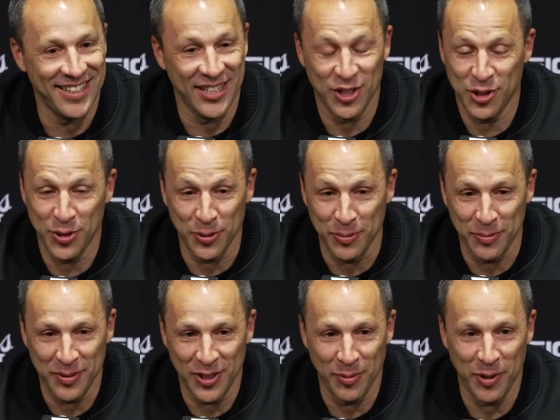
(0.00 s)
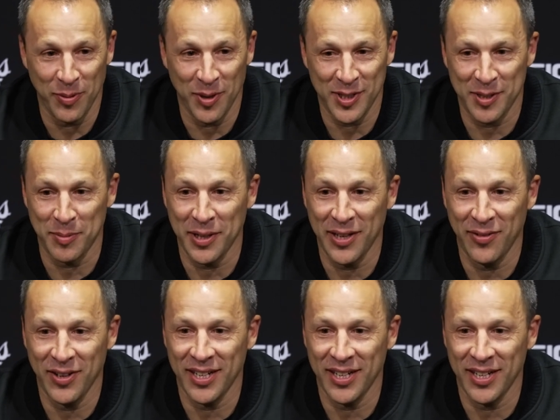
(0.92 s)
it's true. Nobody wants to believe it.